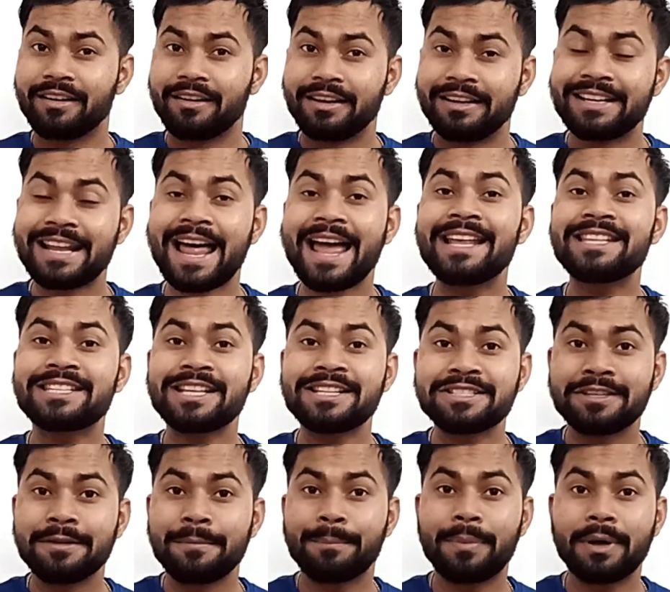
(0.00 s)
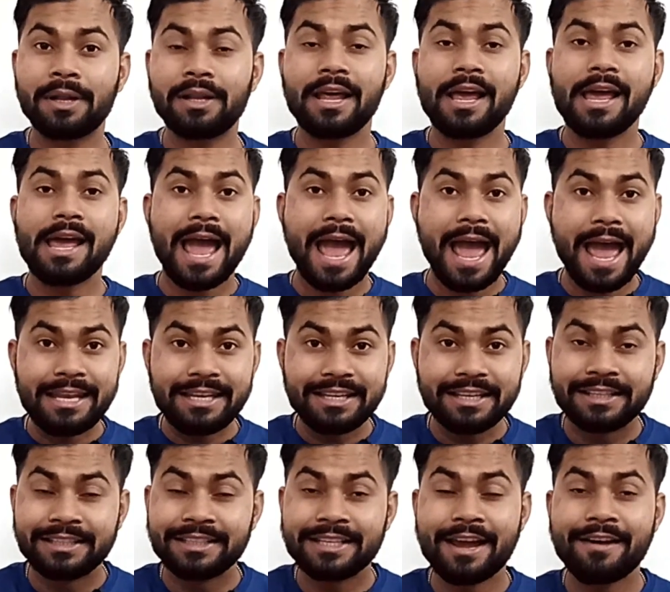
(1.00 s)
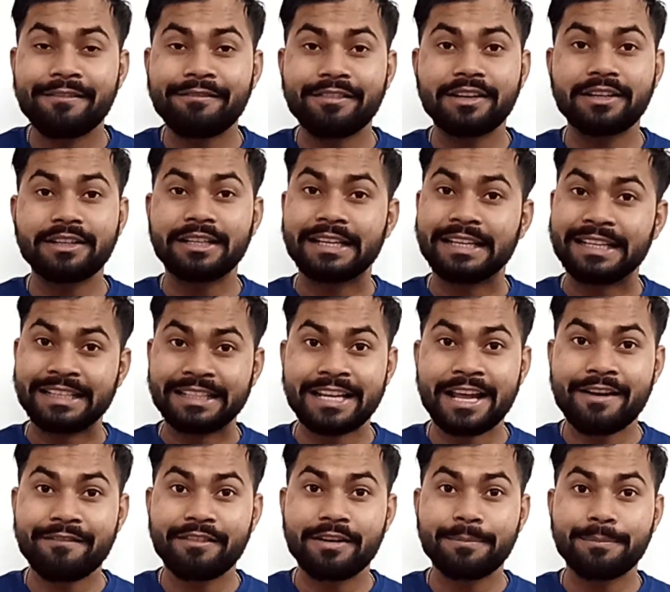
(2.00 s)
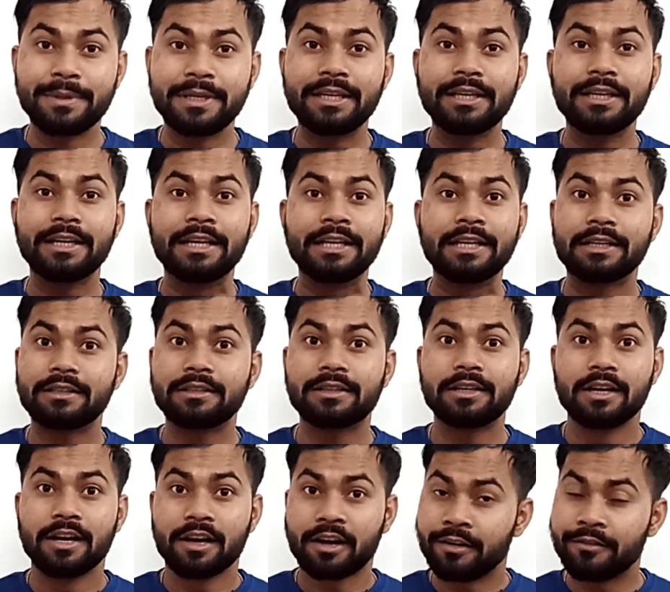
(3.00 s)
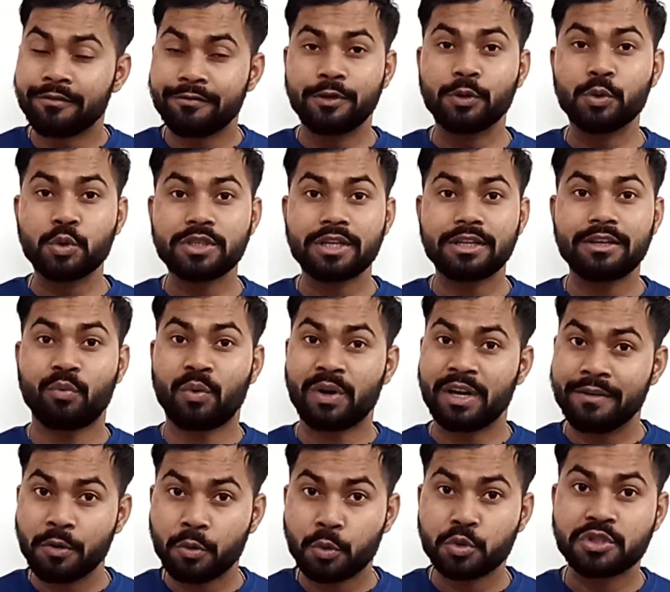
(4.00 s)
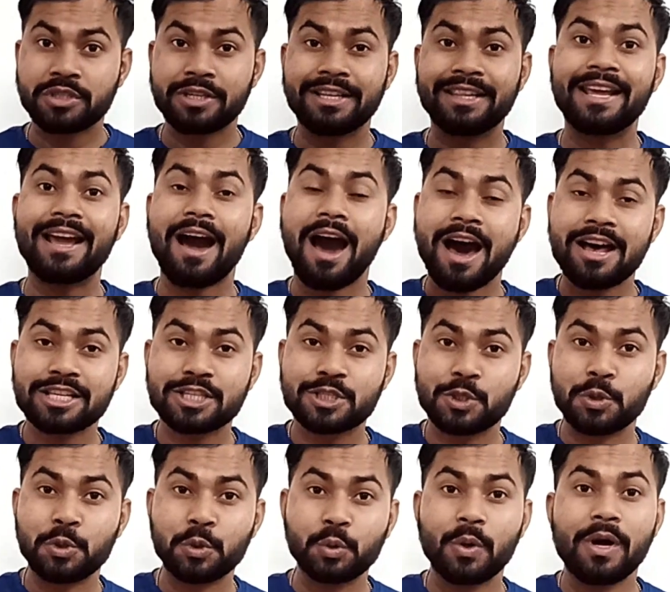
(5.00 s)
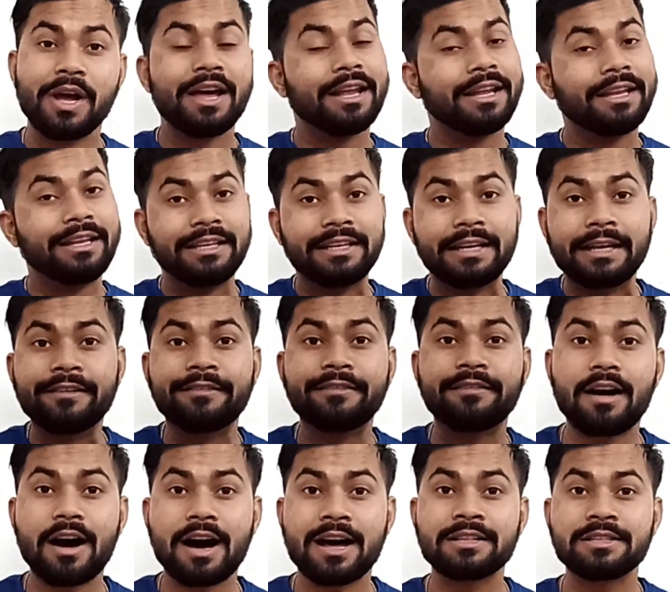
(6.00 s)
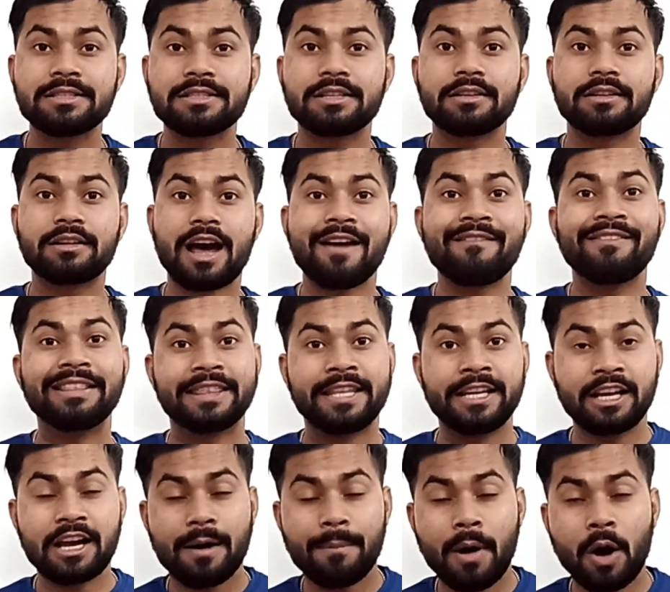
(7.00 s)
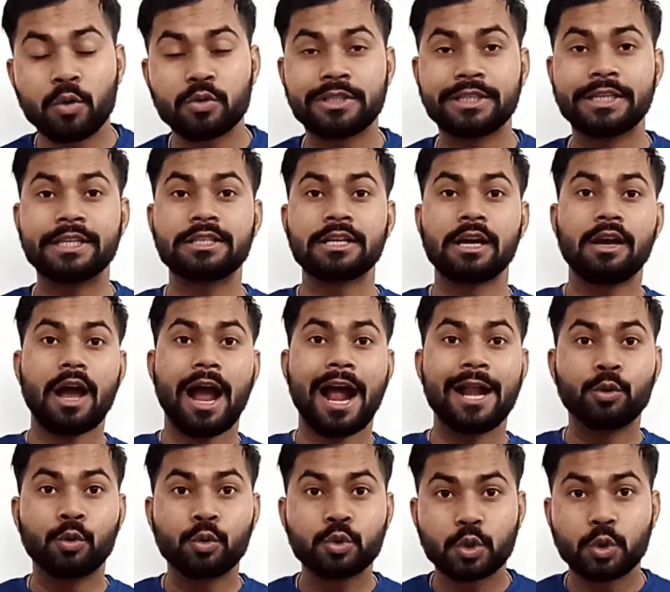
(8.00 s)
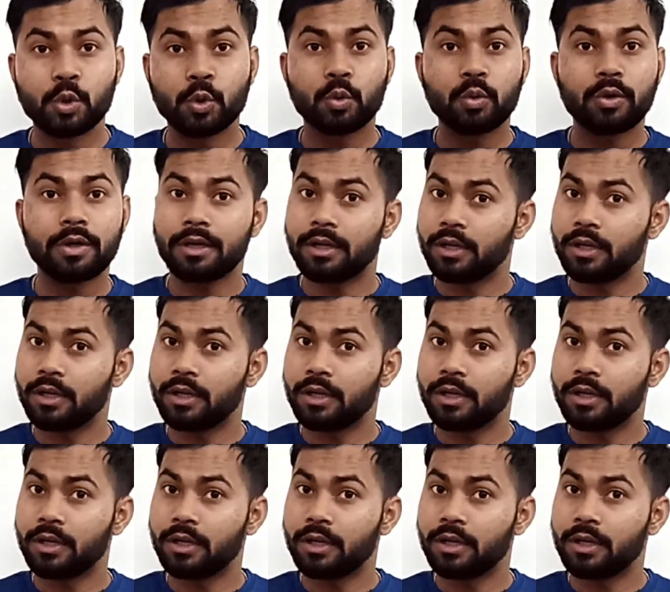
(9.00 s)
nice and simple, and never be in a confusion. Whatever question they ask to you, never answer I will think about it, I don't know.